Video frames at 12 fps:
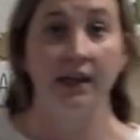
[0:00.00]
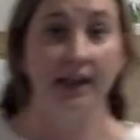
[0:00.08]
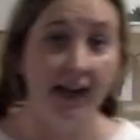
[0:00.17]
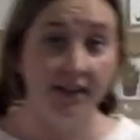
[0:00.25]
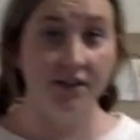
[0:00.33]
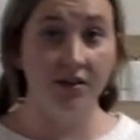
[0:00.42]

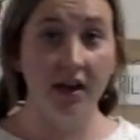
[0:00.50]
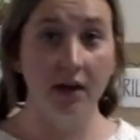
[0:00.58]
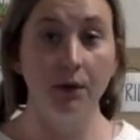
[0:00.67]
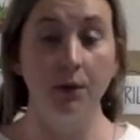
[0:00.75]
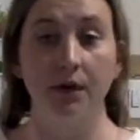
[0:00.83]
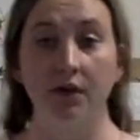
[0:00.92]
Yesterday
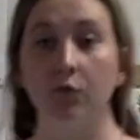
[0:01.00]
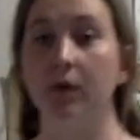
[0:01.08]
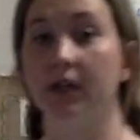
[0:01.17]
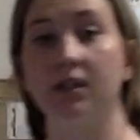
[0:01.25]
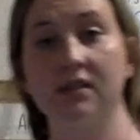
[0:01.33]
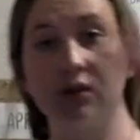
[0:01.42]
we would have
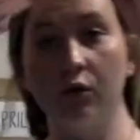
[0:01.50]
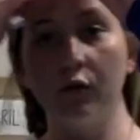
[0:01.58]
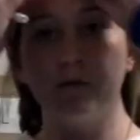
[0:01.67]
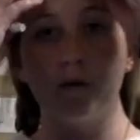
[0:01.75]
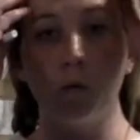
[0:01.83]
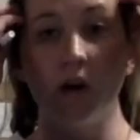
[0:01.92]
been in
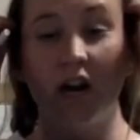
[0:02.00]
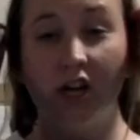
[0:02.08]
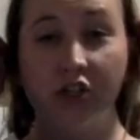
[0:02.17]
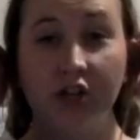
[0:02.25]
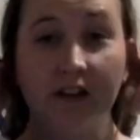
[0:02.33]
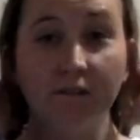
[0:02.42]
school for
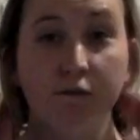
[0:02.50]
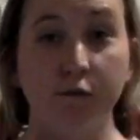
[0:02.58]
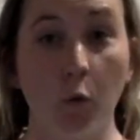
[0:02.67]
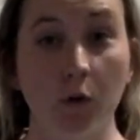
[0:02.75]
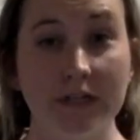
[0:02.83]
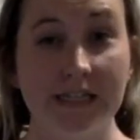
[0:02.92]

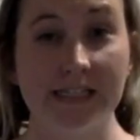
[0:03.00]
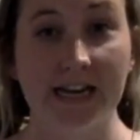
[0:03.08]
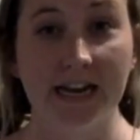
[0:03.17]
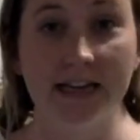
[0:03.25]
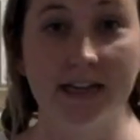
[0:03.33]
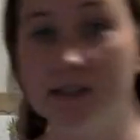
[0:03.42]
140
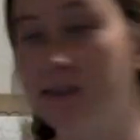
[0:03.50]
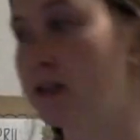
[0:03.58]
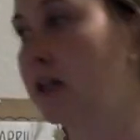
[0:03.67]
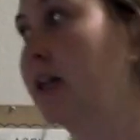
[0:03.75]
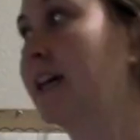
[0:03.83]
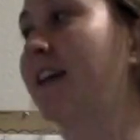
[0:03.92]
days.
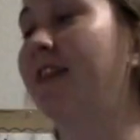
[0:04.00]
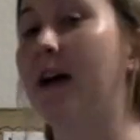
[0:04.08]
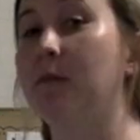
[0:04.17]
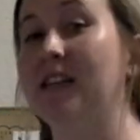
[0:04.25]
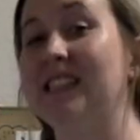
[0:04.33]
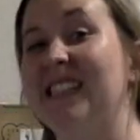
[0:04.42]
That
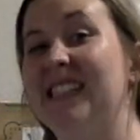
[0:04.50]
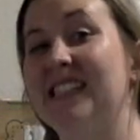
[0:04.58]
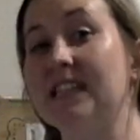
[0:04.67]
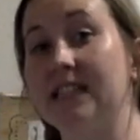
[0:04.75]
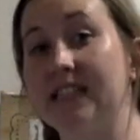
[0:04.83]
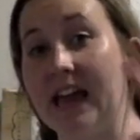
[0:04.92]
means
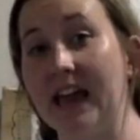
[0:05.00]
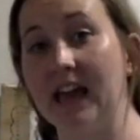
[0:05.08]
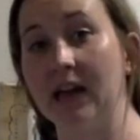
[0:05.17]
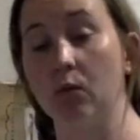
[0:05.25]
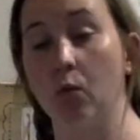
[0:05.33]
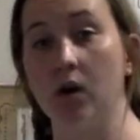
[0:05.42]

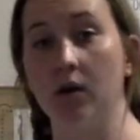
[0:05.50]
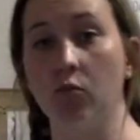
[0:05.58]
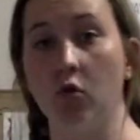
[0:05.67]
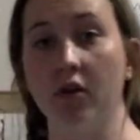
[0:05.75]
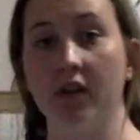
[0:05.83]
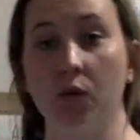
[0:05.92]
today, one
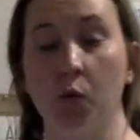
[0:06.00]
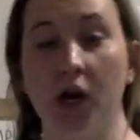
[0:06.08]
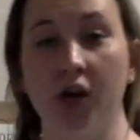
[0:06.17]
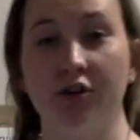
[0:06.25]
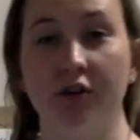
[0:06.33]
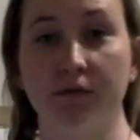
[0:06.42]
more than
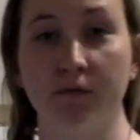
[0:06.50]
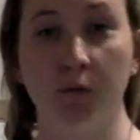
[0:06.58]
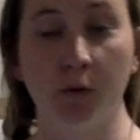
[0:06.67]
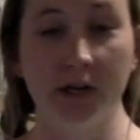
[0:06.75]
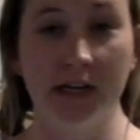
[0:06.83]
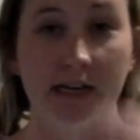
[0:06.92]

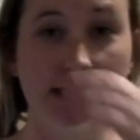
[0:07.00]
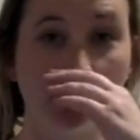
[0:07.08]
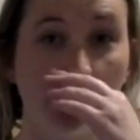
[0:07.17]
140 is